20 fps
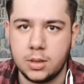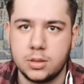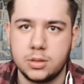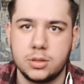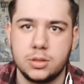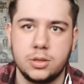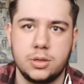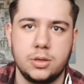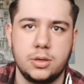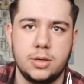
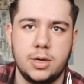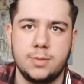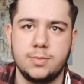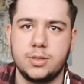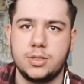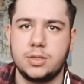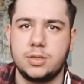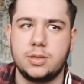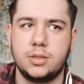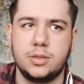So
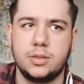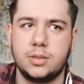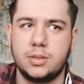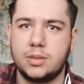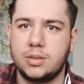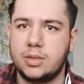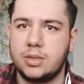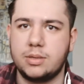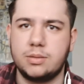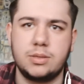
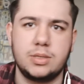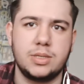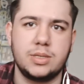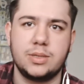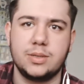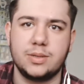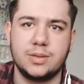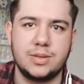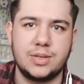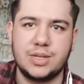it's
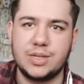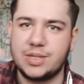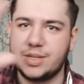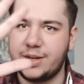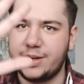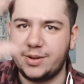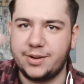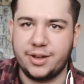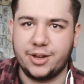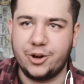here's
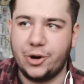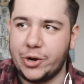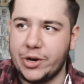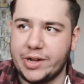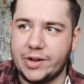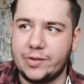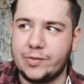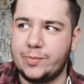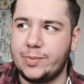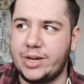a
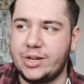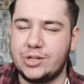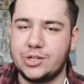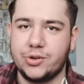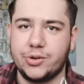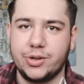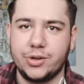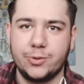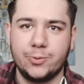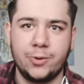recording of me
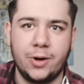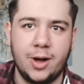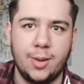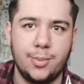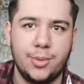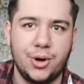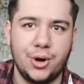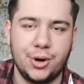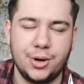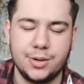showing you what
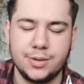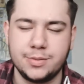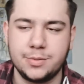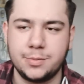I bought.